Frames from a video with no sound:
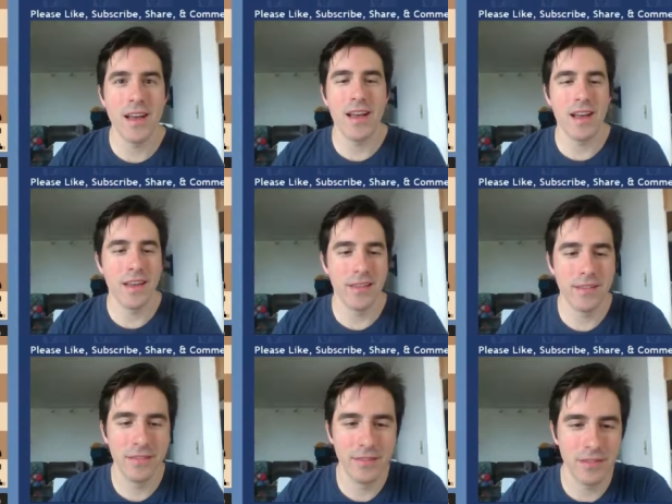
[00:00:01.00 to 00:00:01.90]
Hi,
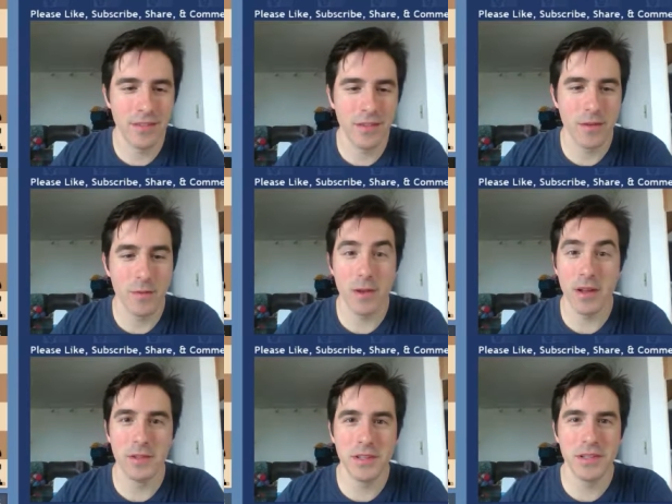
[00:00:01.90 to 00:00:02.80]

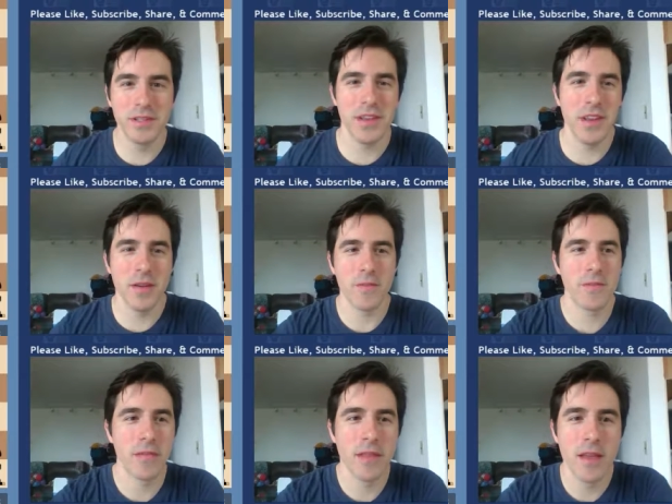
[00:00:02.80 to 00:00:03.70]
welcome to this video.
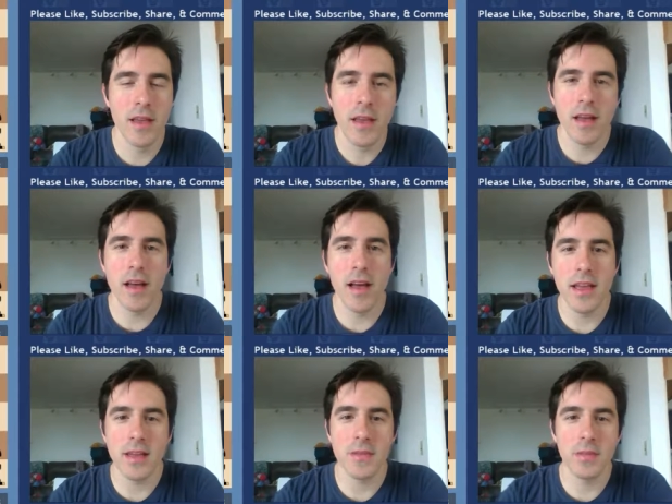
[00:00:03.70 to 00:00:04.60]

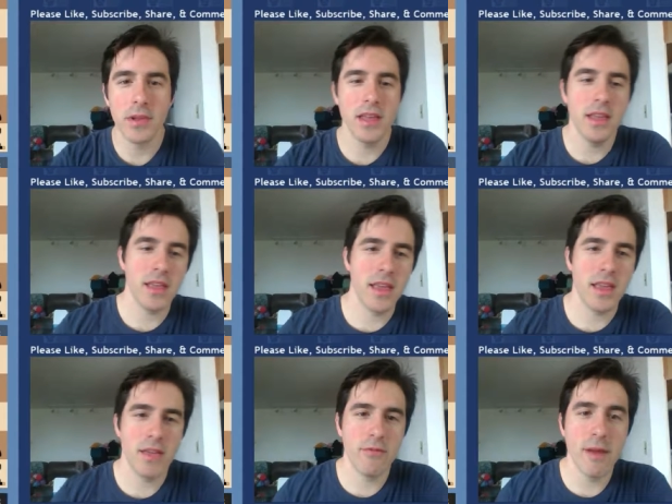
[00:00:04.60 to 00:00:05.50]
I am playing
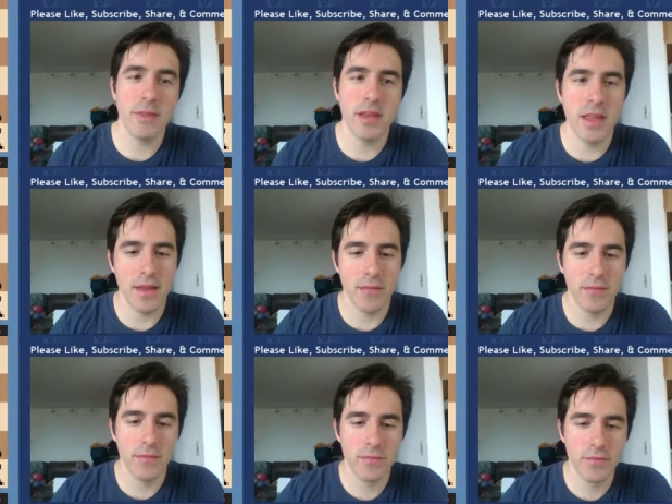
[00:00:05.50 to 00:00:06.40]
a rapid game
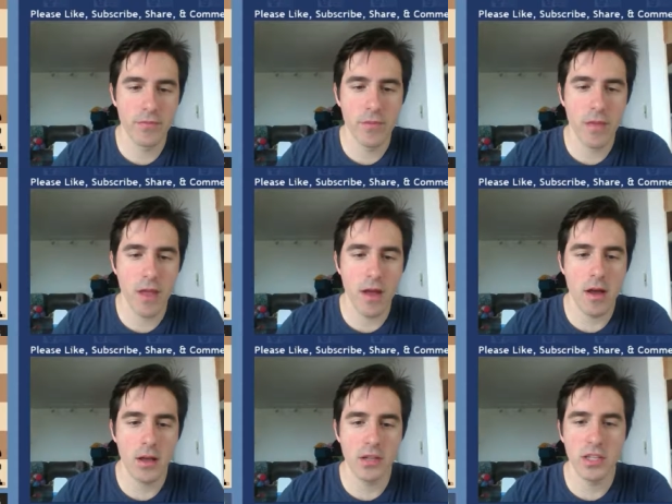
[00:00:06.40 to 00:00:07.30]

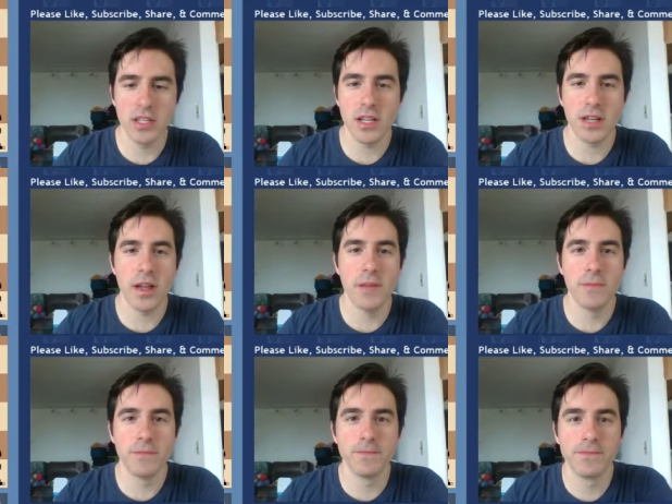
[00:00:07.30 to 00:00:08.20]
on chess.com
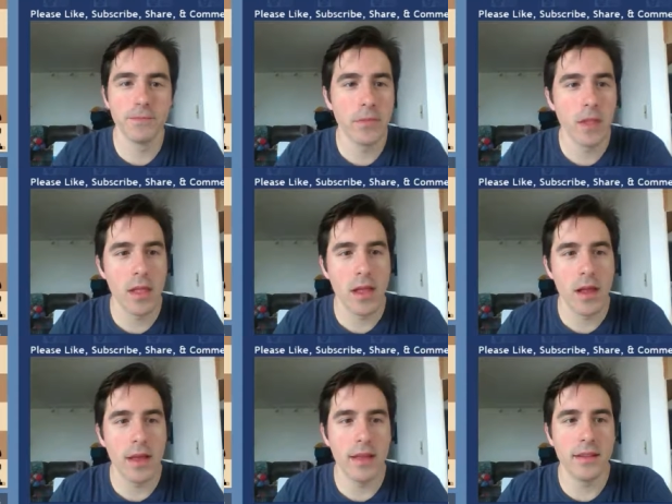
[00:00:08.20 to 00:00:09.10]

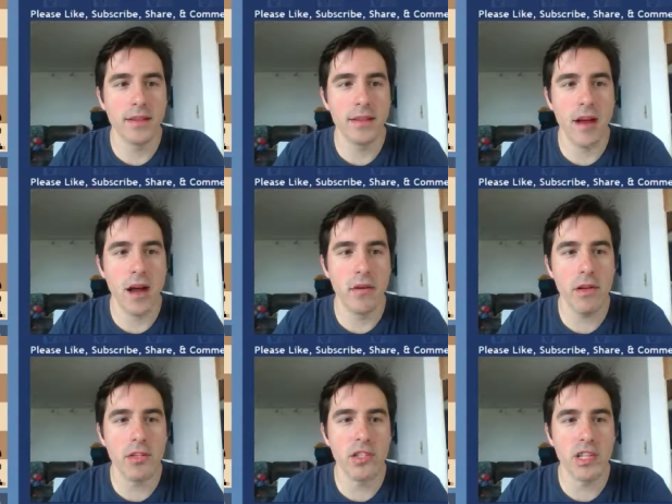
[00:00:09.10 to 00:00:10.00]
against
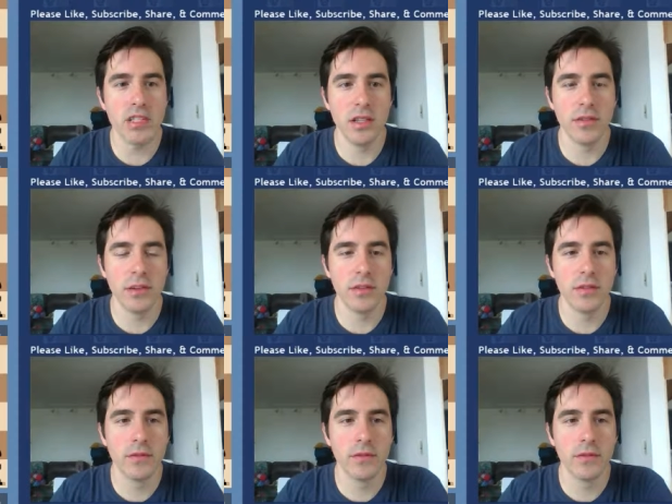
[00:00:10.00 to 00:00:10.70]
AryaChesslover.